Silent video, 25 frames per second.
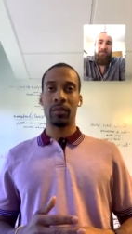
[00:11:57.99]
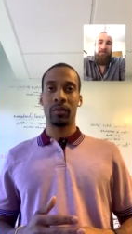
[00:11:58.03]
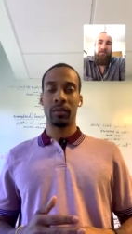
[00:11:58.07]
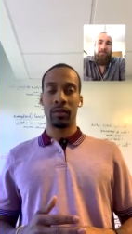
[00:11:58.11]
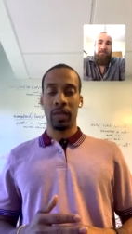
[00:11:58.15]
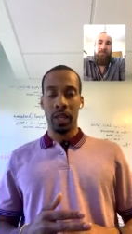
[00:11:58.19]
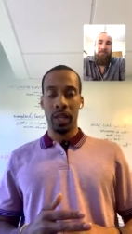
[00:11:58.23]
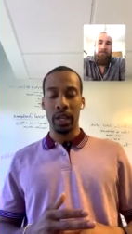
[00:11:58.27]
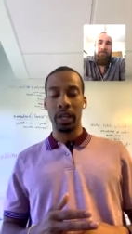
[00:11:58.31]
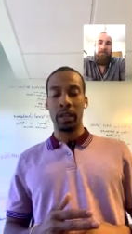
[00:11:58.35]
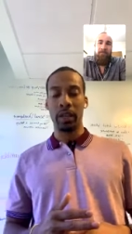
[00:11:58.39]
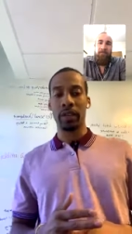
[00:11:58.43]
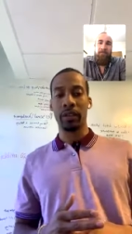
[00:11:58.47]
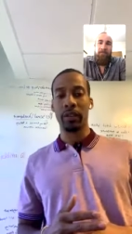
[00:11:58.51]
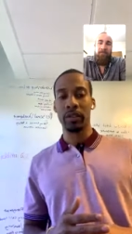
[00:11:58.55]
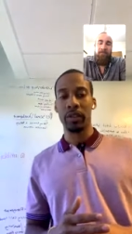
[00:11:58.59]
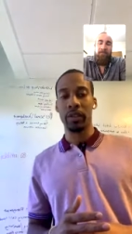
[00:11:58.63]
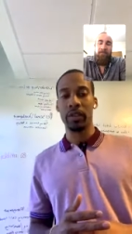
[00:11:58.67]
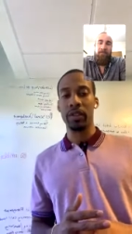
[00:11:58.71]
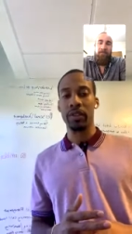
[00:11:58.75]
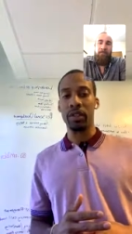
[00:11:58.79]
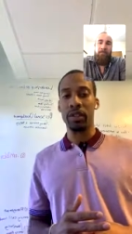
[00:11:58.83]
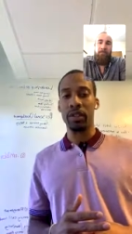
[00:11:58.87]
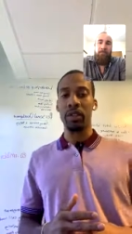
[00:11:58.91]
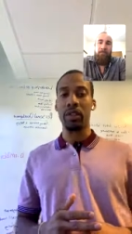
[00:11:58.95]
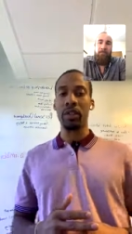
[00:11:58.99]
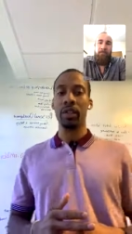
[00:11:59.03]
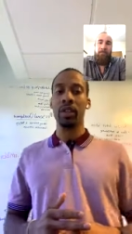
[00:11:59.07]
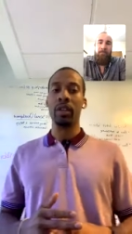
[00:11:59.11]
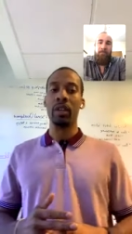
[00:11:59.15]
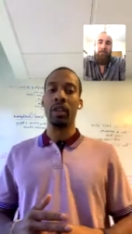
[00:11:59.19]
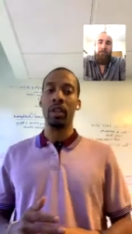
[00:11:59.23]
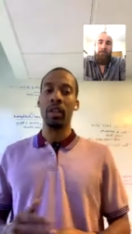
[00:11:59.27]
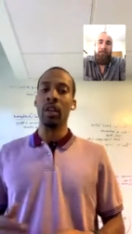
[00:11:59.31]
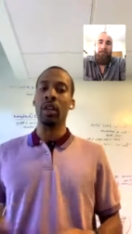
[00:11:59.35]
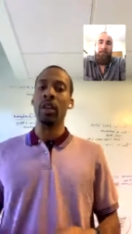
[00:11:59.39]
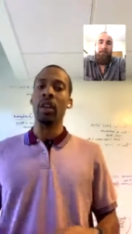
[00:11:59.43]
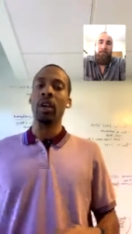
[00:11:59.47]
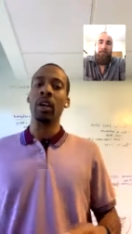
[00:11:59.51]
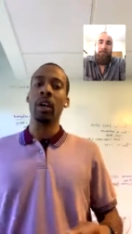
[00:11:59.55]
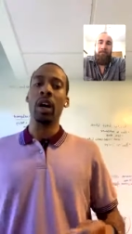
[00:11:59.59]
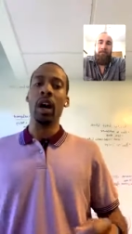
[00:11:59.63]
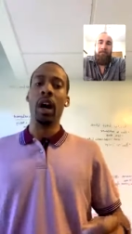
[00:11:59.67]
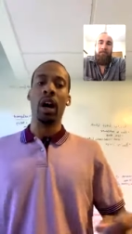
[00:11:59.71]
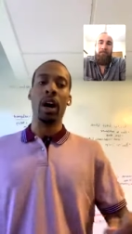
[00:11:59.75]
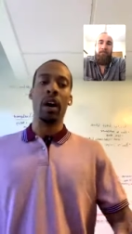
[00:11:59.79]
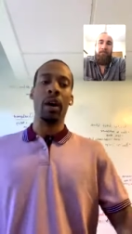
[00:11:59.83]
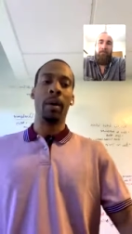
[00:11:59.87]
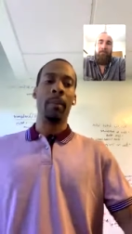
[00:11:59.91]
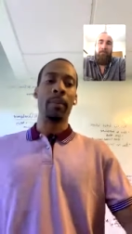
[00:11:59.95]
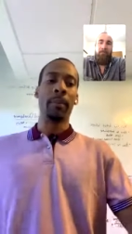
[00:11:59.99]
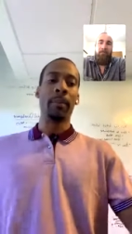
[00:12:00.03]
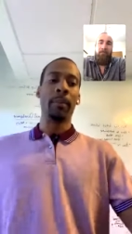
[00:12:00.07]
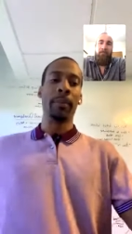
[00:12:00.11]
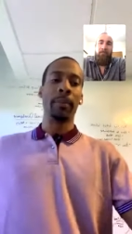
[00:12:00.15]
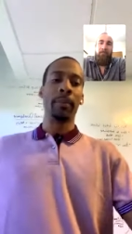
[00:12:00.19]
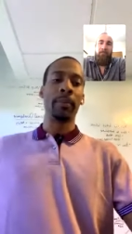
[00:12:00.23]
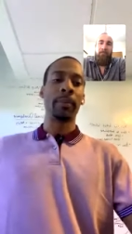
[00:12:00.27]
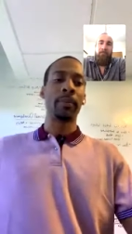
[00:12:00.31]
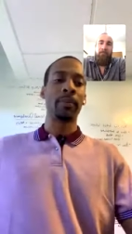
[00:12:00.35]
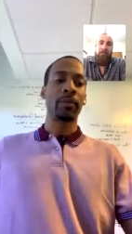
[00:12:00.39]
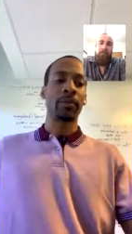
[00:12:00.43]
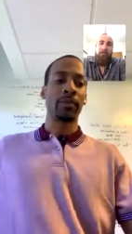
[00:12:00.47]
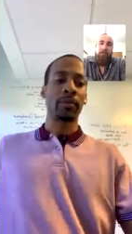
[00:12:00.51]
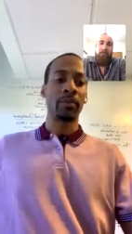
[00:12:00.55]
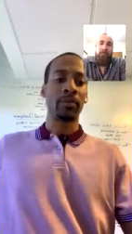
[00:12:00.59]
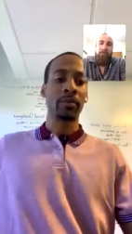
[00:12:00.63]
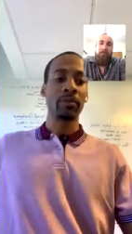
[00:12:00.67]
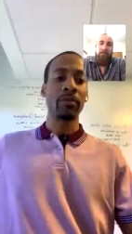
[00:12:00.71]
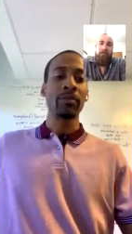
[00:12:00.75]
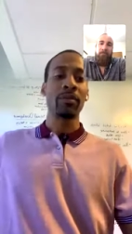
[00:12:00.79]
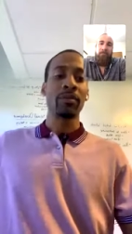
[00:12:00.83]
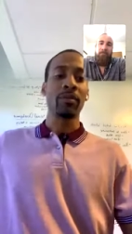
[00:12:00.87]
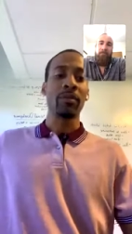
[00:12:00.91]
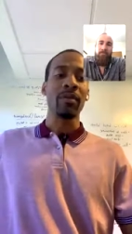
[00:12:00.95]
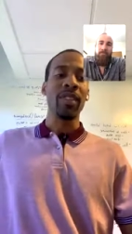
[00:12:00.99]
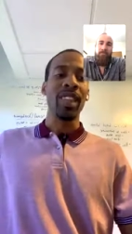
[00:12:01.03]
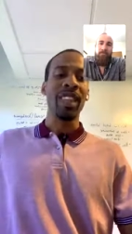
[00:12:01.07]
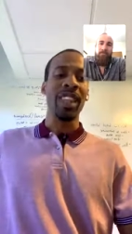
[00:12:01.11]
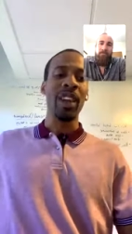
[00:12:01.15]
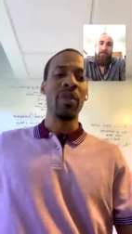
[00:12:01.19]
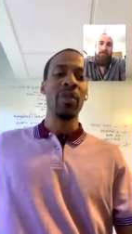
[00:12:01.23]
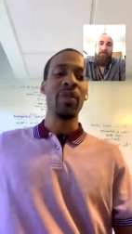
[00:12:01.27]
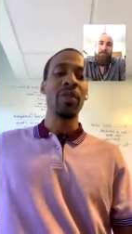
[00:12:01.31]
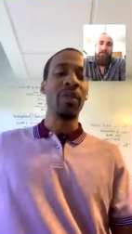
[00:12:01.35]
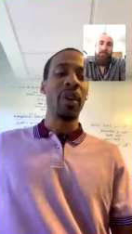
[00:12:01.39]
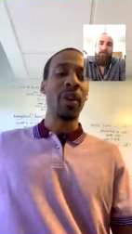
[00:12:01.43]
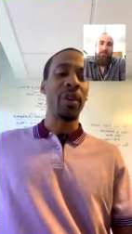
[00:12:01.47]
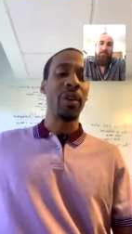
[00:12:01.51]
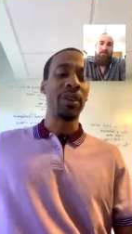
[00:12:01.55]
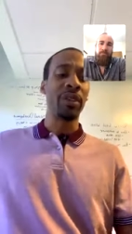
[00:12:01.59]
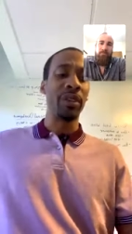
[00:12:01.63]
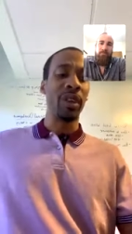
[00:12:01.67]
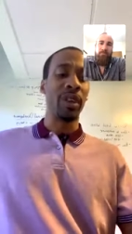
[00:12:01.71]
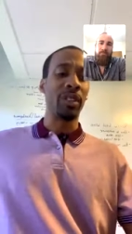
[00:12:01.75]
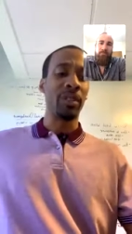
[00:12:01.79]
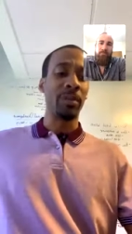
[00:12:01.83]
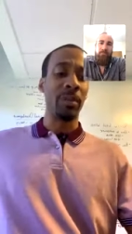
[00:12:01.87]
Yeah, for sure. Um, we've already talked